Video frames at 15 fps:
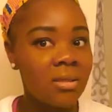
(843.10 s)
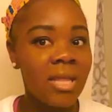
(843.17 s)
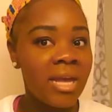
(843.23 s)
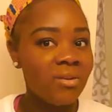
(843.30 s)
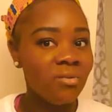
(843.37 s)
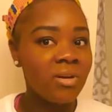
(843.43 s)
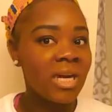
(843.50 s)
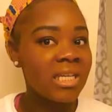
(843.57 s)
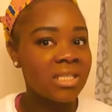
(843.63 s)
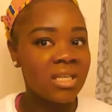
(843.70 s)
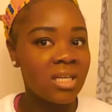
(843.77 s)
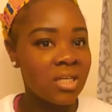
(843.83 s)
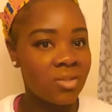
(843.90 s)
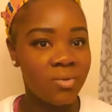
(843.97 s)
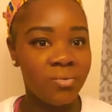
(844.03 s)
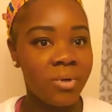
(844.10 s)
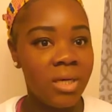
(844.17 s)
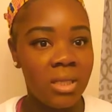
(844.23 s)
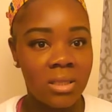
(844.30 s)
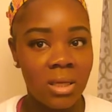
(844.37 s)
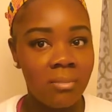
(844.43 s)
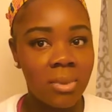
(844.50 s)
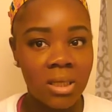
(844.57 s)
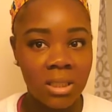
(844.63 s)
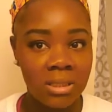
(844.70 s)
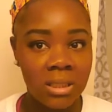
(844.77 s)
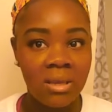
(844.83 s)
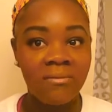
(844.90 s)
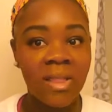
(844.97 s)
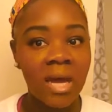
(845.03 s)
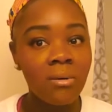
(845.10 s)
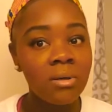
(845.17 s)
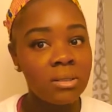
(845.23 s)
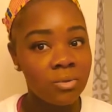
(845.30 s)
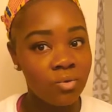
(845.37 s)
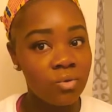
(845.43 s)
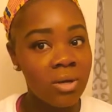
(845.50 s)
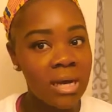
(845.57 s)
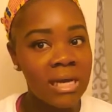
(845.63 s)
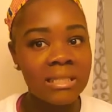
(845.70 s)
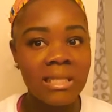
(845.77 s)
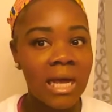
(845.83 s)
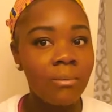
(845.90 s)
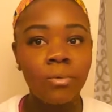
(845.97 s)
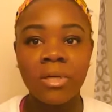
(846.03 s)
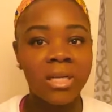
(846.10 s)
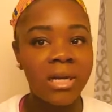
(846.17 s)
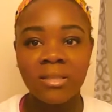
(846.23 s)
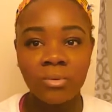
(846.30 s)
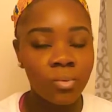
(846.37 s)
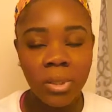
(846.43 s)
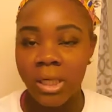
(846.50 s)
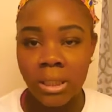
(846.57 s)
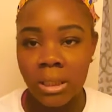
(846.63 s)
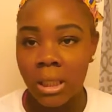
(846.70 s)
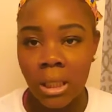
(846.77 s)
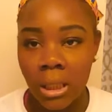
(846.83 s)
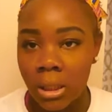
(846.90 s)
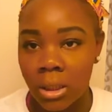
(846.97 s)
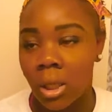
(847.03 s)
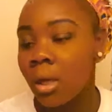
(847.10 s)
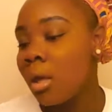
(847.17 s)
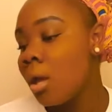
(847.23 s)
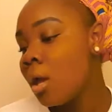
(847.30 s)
that you guys couldn't do anything, because if that was you guys, I would not do anything either.